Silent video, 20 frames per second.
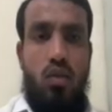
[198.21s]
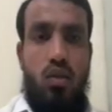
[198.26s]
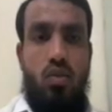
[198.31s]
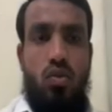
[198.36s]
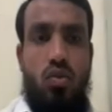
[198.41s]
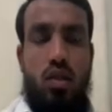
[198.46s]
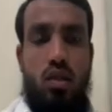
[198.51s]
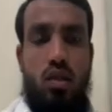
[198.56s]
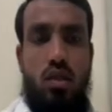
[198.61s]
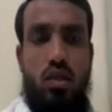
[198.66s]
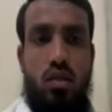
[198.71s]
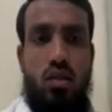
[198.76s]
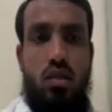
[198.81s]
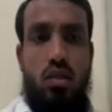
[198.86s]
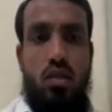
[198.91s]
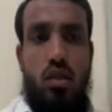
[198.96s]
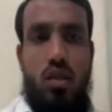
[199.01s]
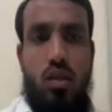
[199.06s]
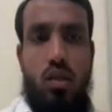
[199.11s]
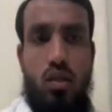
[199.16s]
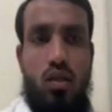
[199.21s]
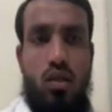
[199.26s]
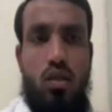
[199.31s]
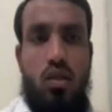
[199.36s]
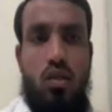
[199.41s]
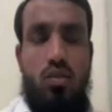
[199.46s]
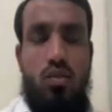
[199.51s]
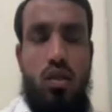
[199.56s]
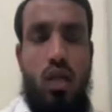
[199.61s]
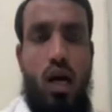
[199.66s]
So this is
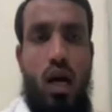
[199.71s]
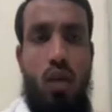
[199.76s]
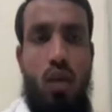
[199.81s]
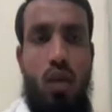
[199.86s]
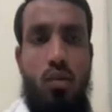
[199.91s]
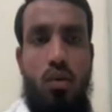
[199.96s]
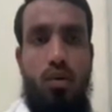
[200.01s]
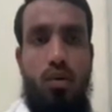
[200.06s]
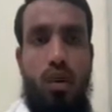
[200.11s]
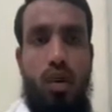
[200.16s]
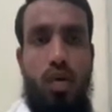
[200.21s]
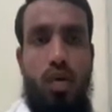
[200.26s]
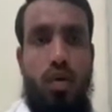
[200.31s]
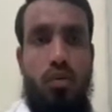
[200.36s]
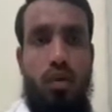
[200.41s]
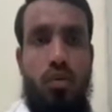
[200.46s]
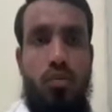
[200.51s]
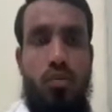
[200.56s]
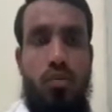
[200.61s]
with the help of activities